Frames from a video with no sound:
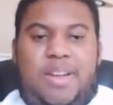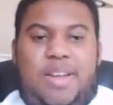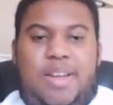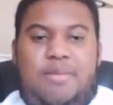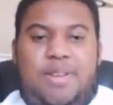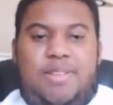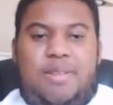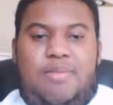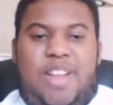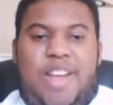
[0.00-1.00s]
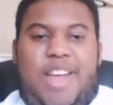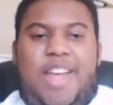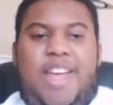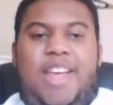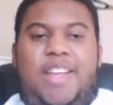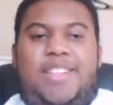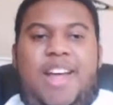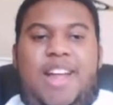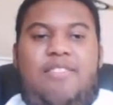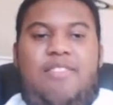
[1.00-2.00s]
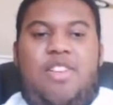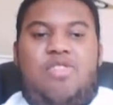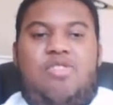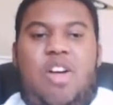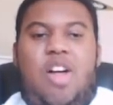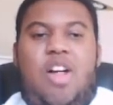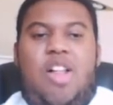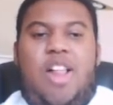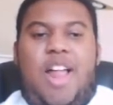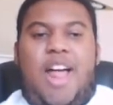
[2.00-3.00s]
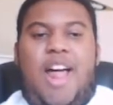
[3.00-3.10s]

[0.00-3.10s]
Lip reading: ABL's gonna be like, he's out of control,